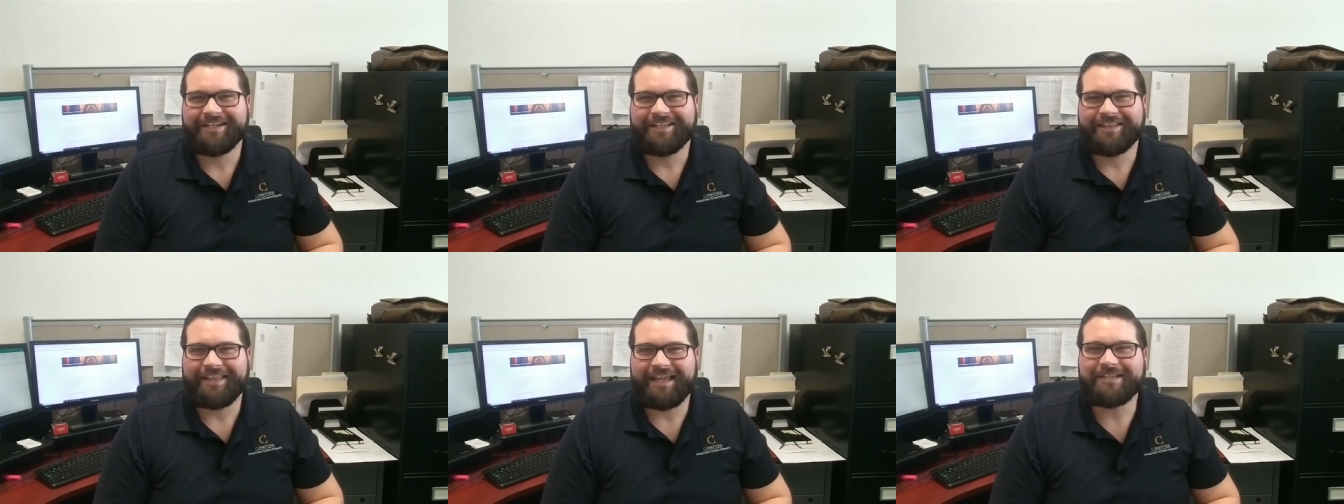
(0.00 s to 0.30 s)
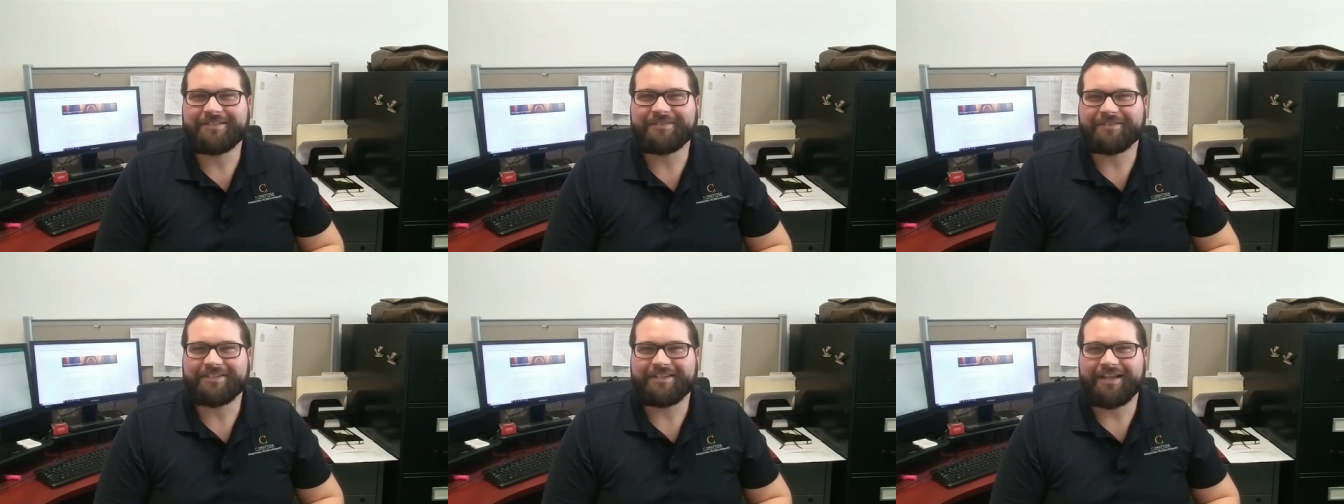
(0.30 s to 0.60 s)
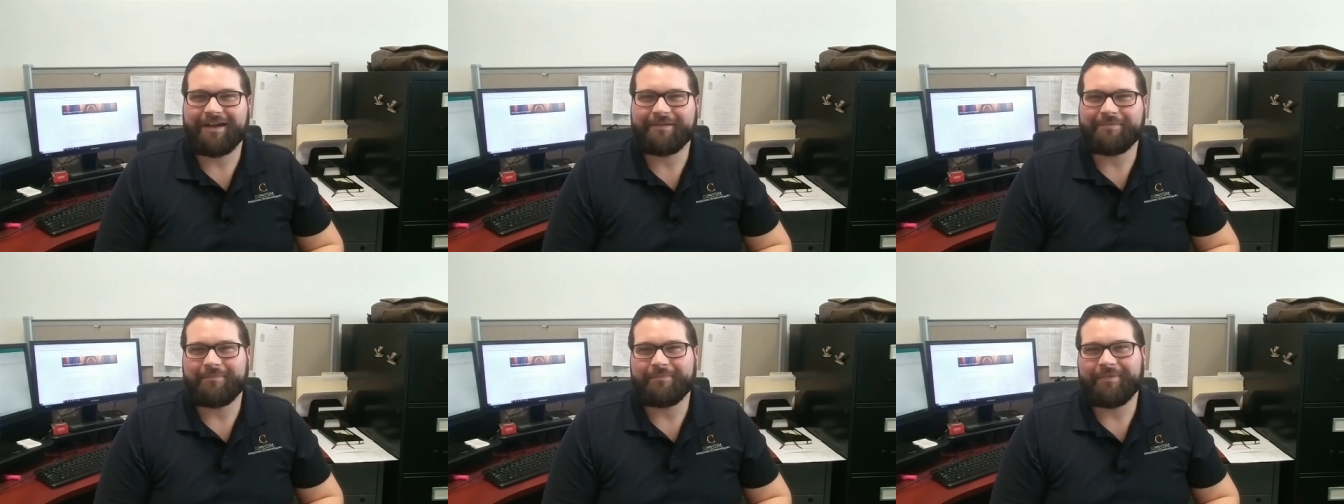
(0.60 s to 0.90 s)
thanks for
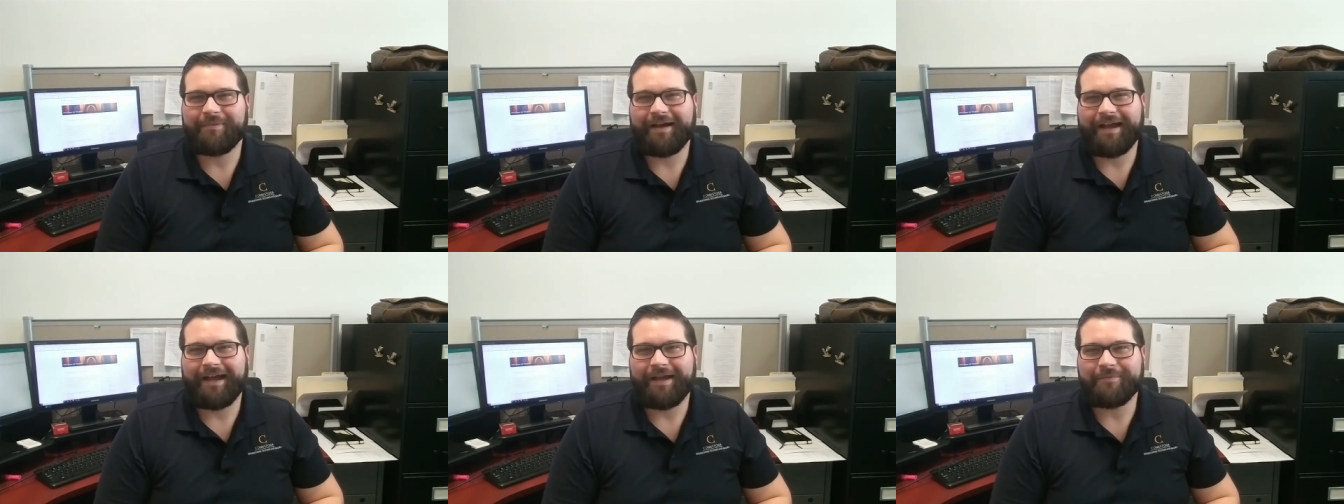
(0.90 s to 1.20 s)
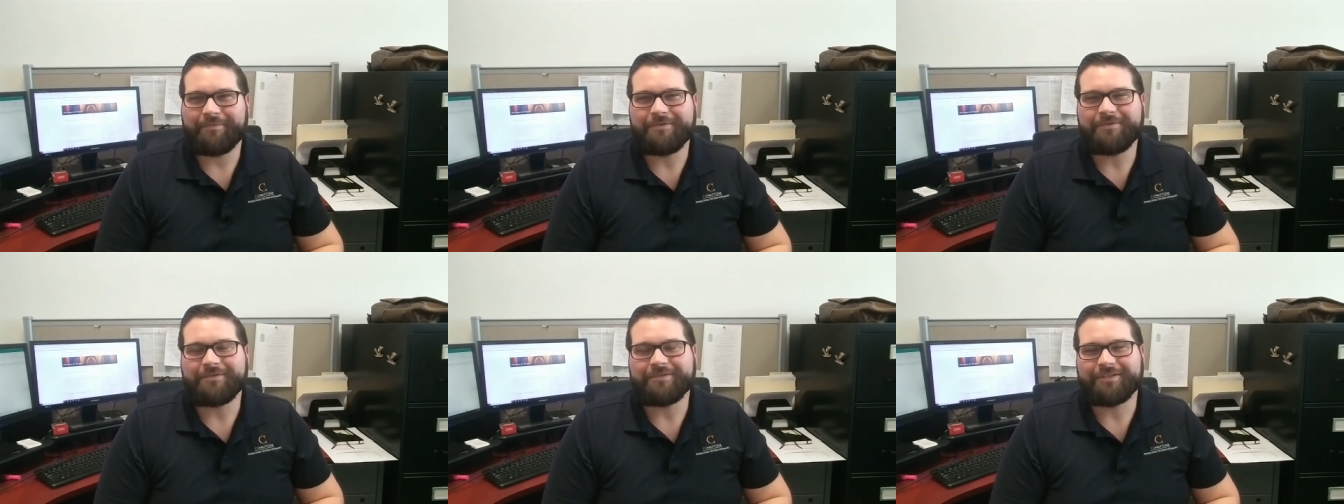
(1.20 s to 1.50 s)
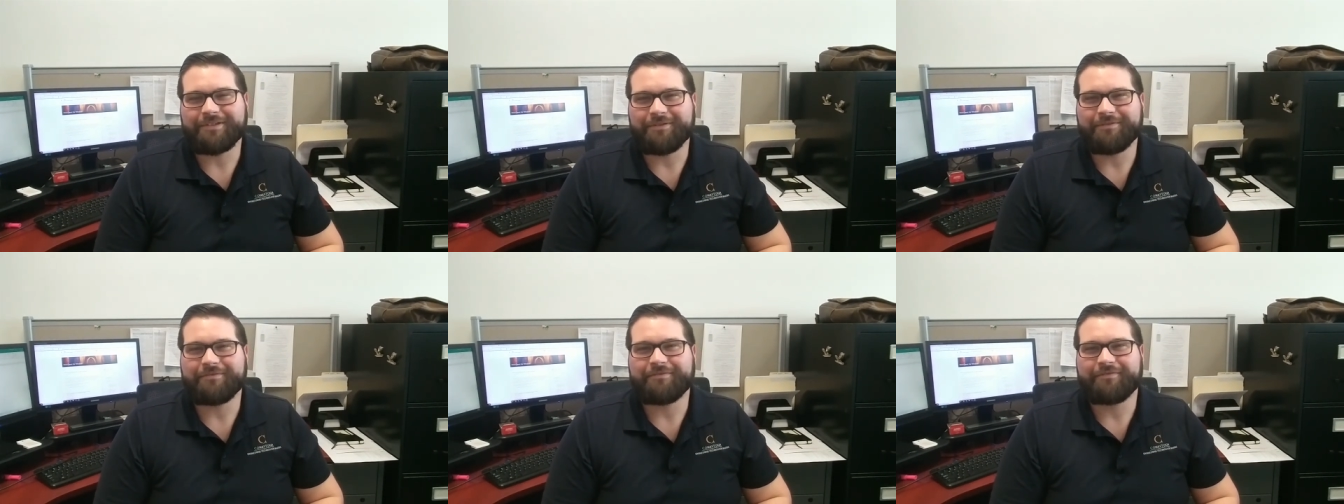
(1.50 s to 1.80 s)
stopping by,
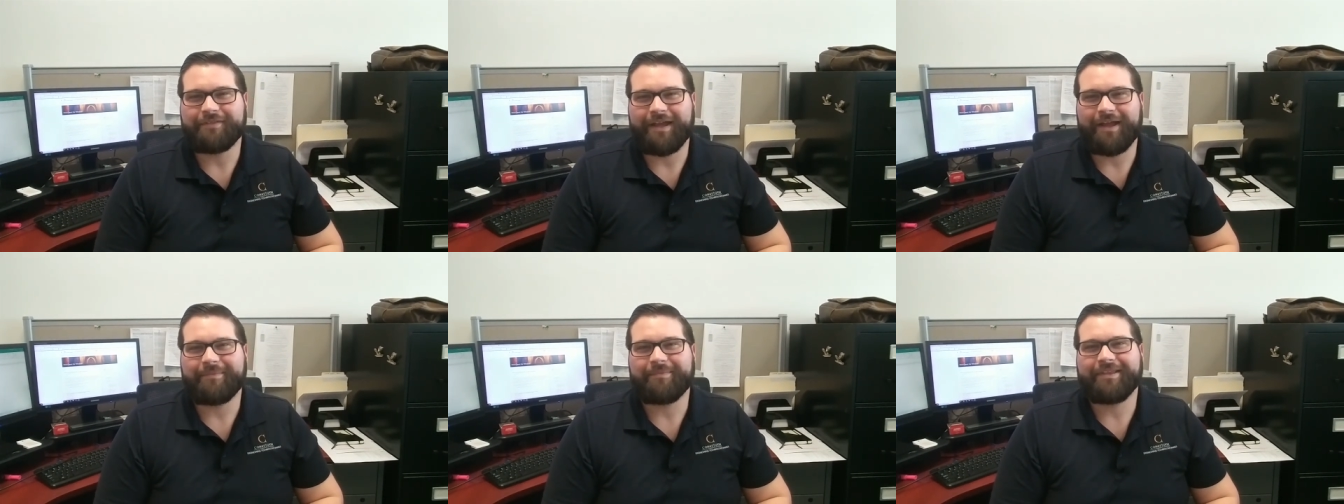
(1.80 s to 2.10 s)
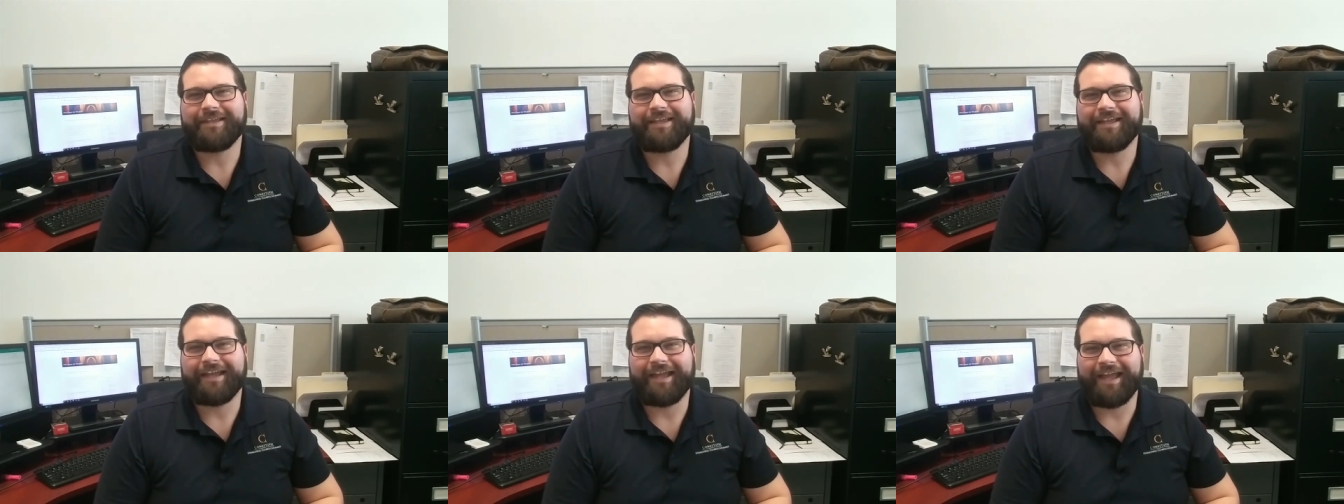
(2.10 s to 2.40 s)
Wutsu family,